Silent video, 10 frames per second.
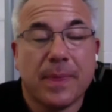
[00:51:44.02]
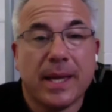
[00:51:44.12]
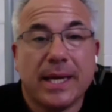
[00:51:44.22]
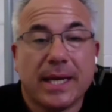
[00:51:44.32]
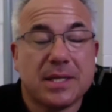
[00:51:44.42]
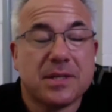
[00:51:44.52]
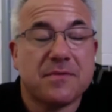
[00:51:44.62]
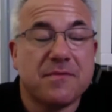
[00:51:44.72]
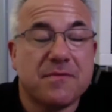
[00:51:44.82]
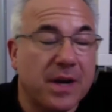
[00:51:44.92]
because it's
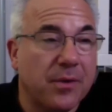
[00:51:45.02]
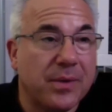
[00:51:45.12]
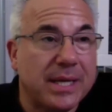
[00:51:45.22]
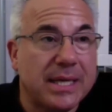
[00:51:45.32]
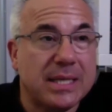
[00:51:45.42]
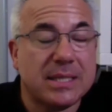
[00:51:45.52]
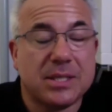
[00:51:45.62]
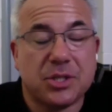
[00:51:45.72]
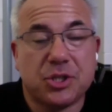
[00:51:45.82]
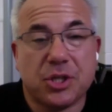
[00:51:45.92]
very easy
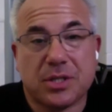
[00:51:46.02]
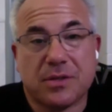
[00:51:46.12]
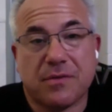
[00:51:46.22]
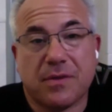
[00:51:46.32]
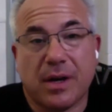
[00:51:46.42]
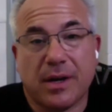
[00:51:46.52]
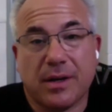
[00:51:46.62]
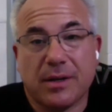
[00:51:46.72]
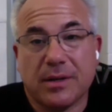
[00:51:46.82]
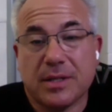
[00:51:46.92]
to justify
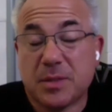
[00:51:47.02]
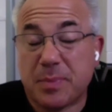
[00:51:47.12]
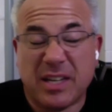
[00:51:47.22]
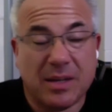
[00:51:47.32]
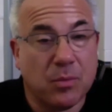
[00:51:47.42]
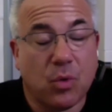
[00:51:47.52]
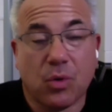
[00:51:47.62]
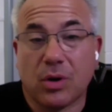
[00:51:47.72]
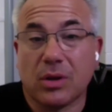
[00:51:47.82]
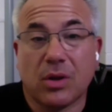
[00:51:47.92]
spending
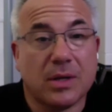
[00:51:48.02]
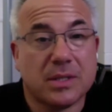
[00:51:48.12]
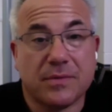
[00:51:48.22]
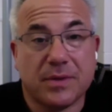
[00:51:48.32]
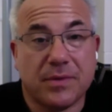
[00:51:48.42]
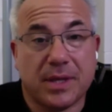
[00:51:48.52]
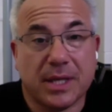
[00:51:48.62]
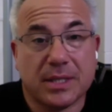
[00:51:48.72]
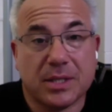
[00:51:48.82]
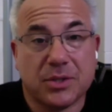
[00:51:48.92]
more on lots of different
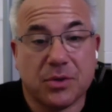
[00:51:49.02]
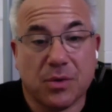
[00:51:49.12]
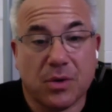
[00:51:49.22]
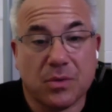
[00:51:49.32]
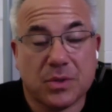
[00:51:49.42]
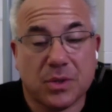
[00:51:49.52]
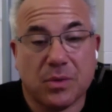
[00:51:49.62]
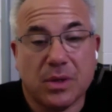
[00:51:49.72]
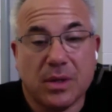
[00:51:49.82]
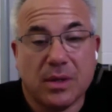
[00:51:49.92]
things as you grow. So
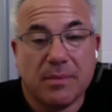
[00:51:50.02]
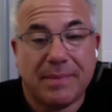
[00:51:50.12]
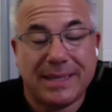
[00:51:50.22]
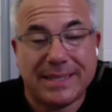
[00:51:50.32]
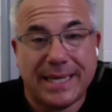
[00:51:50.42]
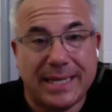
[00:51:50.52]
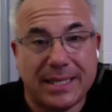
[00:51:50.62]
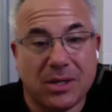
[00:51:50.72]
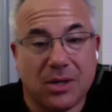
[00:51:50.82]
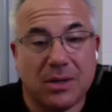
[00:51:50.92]
maintaining
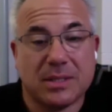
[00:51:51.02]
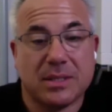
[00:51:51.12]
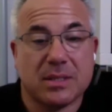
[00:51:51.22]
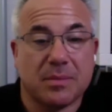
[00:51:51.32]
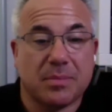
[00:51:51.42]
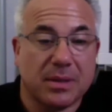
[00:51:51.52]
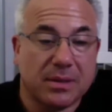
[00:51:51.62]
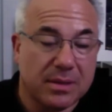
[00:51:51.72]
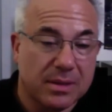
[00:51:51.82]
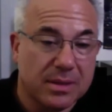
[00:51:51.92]
the cost
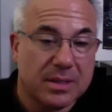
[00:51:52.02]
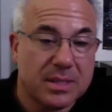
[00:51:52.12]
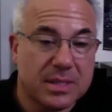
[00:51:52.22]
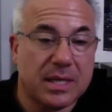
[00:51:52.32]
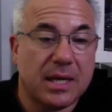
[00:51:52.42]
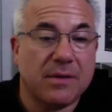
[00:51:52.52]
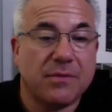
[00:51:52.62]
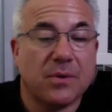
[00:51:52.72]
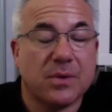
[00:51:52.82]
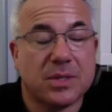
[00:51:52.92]
discipline, staying
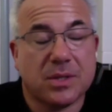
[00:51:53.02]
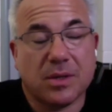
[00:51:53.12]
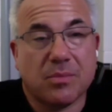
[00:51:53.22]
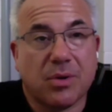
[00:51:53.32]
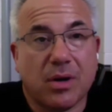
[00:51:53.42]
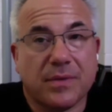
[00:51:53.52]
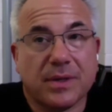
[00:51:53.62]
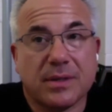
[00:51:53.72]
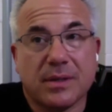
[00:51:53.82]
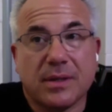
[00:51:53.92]
focused on
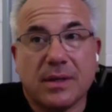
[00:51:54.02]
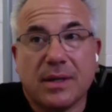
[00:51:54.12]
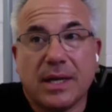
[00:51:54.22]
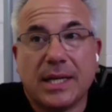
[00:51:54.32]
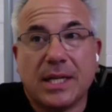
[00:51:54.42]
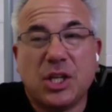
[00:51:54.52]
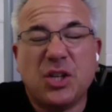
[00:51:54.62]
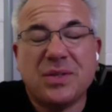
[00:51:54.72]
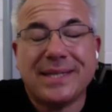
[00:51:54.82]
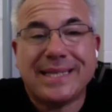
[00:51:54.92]
profit, and then
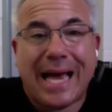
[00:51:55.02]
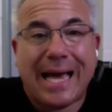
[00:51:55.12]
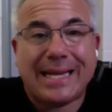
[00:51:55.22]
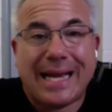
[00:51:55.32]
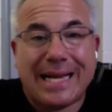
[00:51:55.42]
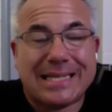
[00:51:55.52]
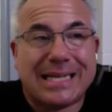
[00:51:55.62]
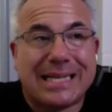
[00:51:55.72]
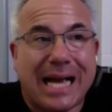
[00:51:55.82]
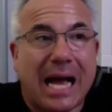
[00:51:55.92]
using that as a
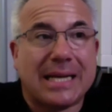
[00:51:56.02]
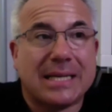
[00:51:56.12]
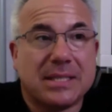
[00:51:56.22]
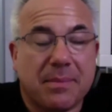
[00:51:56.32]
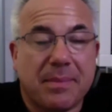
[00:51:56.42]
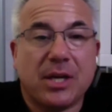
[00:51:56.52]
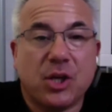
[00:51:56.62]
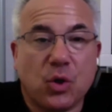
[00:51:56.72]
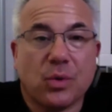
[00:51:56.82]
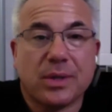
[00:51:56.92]
guide to
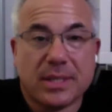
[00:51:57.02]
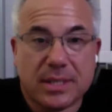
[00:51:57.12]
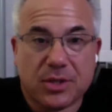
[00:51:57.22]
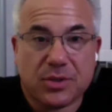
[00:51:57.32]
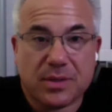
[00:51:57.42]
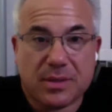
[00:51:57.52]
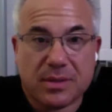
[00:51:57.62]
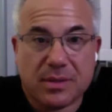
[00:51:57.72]
make your decisions.